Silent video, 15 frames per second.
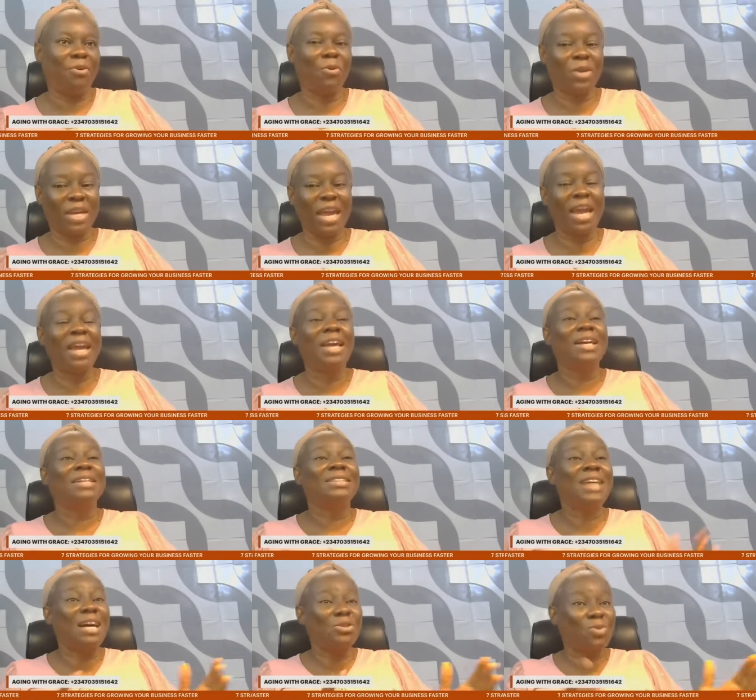Okay,
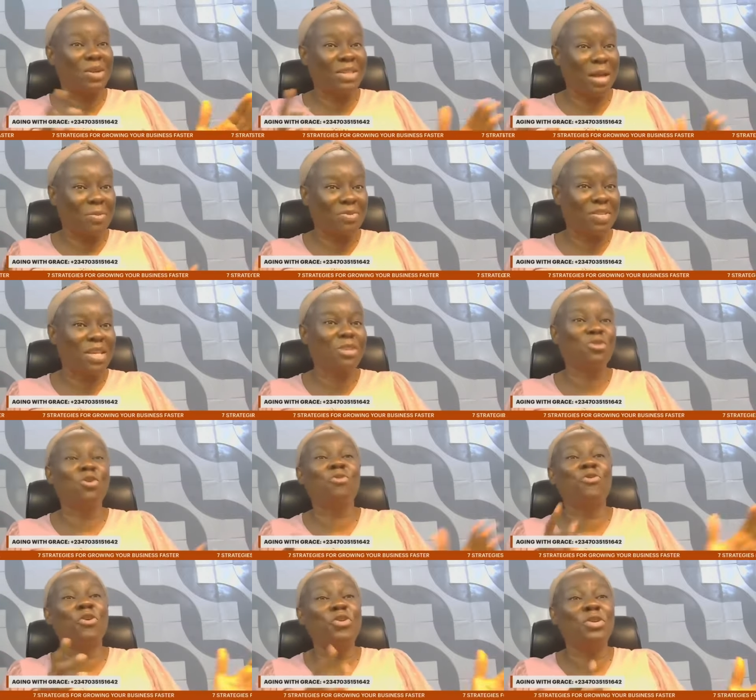that's what I'm saying.
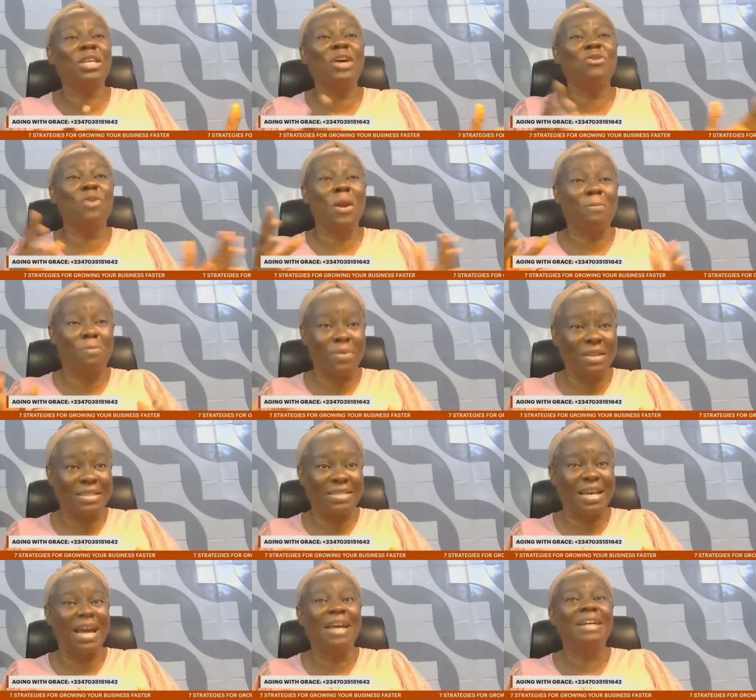So, for you that you're a
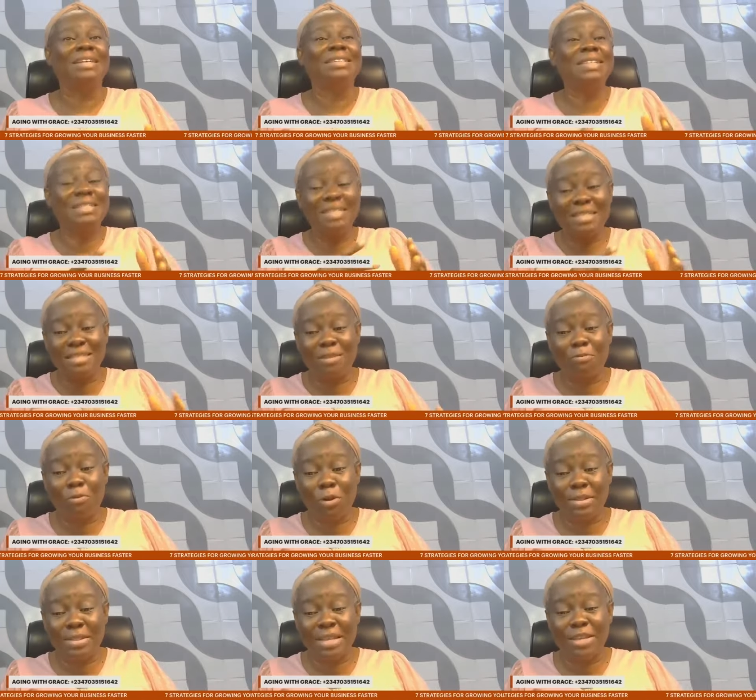printer, this is the
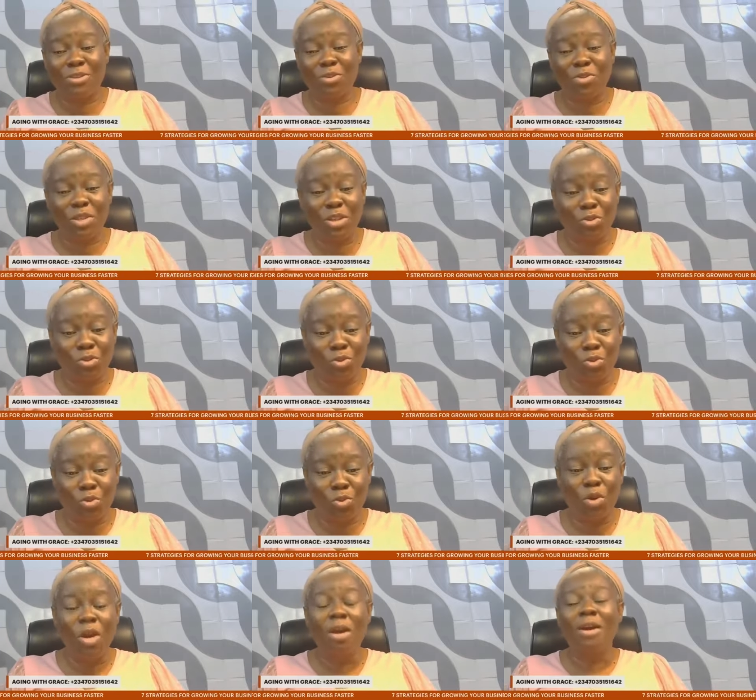process you need to
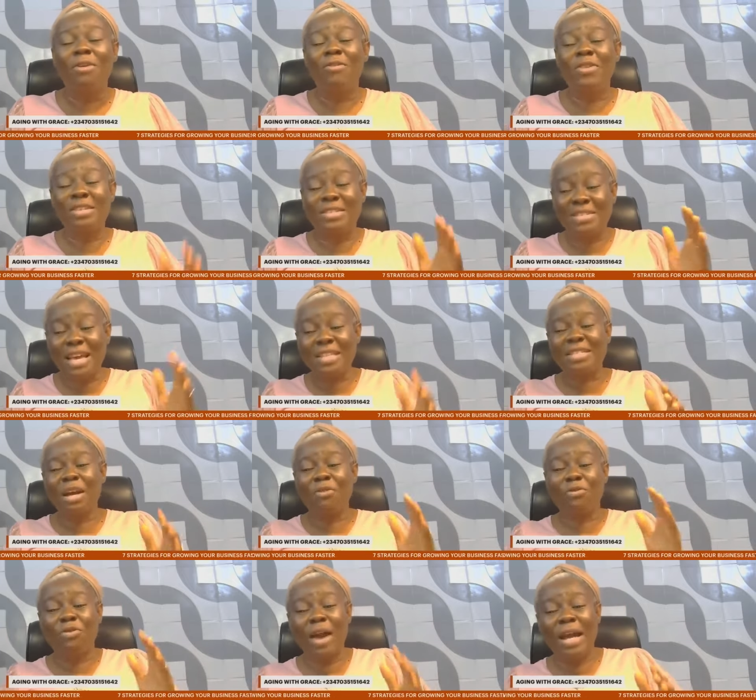do. Research
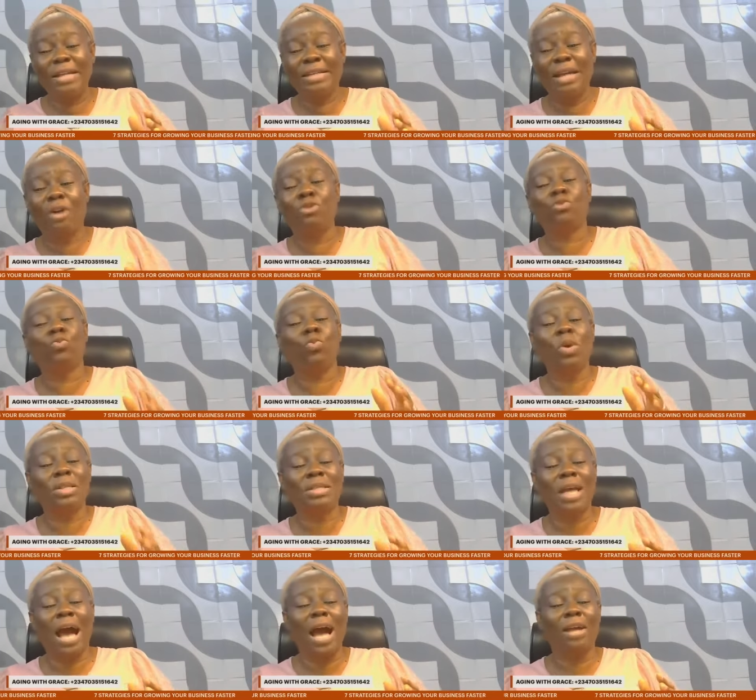and find out
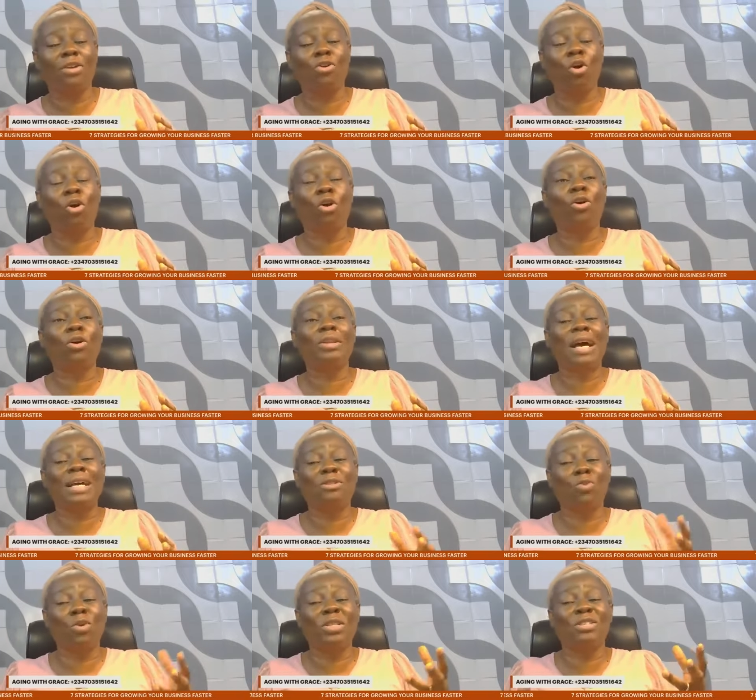what are your
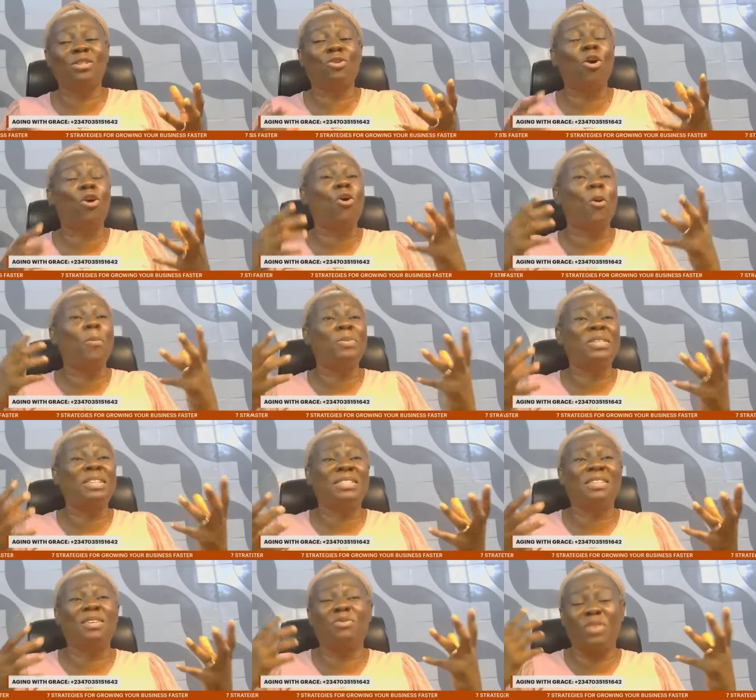that's what is called
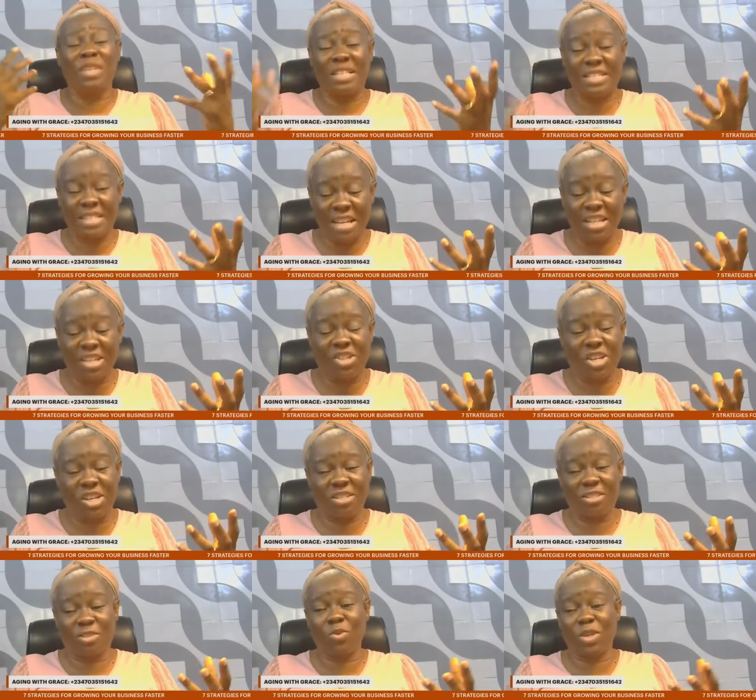competitive intelligence.